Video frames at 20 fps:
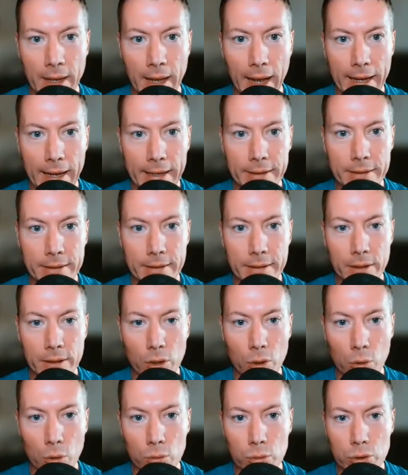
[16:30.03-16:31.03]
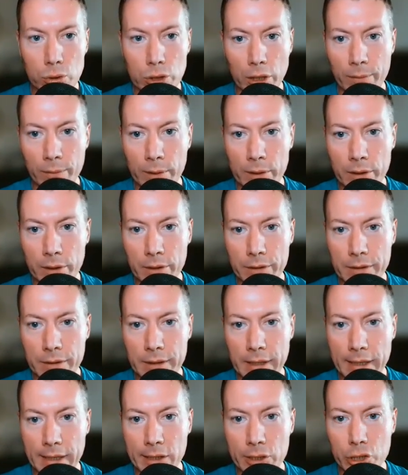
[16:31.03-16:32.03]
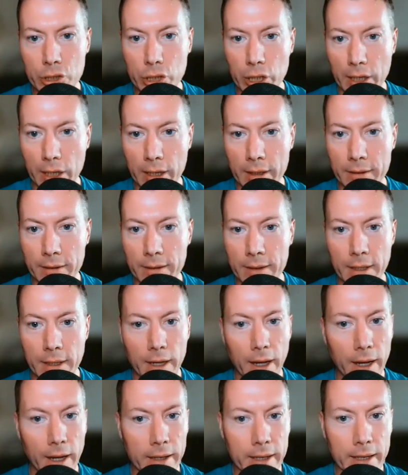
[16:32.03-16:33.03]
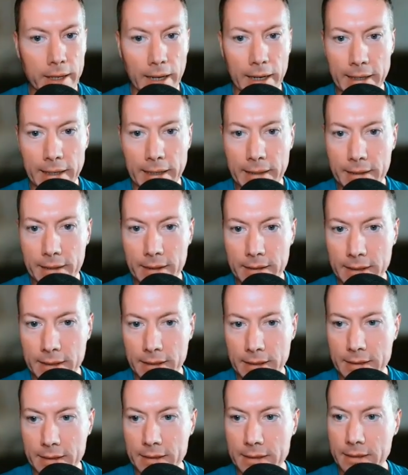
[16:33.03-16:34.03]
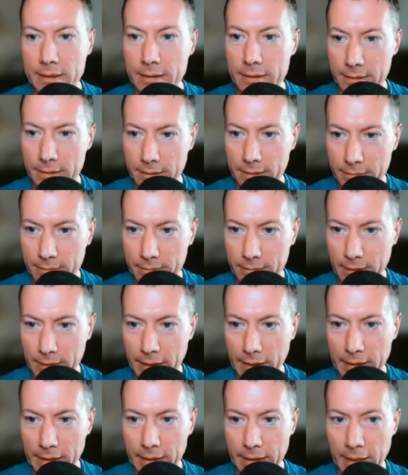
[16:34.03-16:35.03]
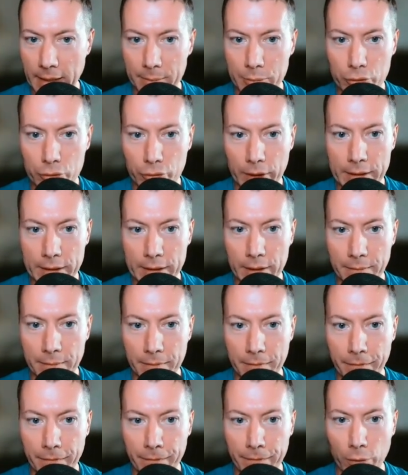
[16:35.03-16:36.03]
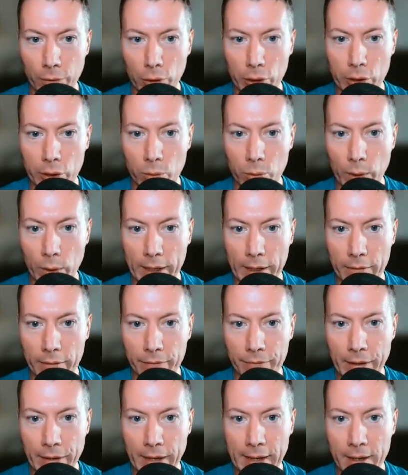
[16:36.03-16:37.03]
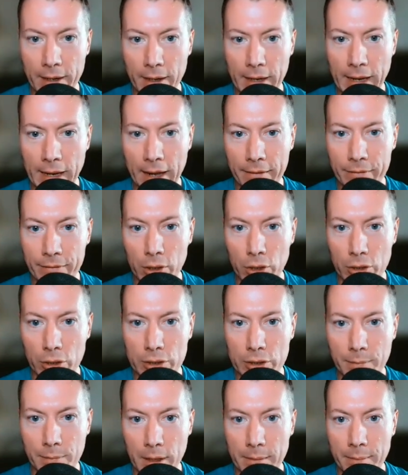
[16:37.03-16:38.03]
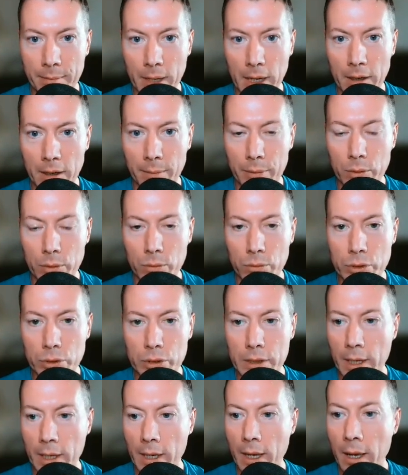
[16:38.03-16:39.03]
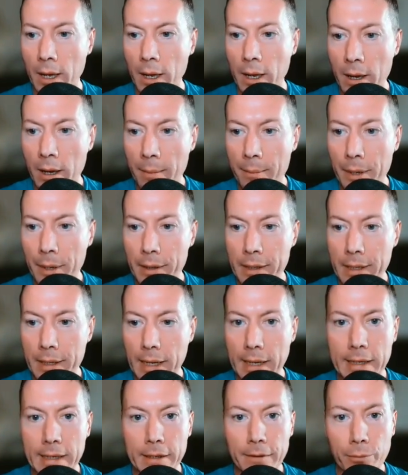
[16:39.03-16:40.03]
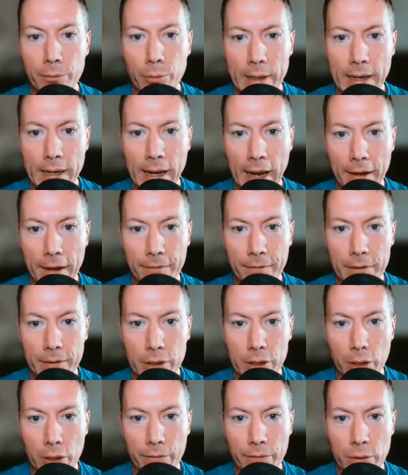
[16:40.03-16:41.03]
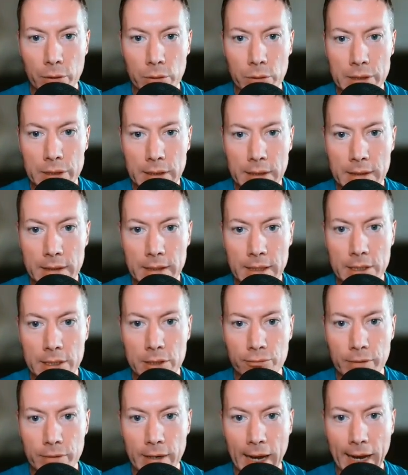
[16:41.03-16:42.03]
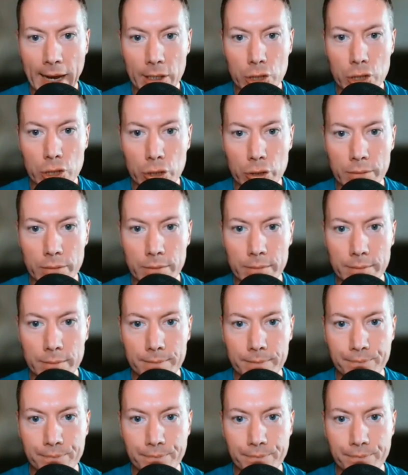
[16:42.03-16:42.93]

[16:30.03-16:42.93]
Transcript: And also, if we look at the day chart, again, this is in an uptrend. I'm fully aware of that. I haven't lost my marbles. But again, if we have, you know, if you see this reaction